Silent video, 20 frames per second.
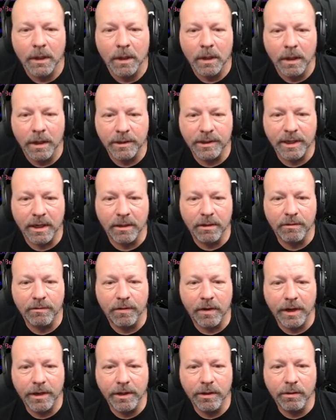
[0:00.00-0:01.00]
It sounded
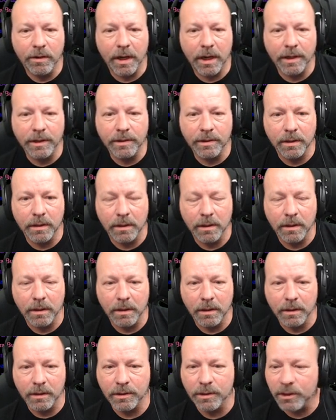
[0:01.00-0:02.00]
fine to you guys?
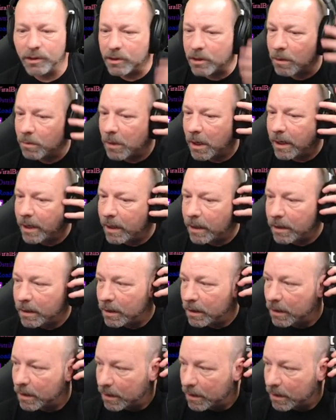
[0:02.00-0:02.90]
It's just on my end?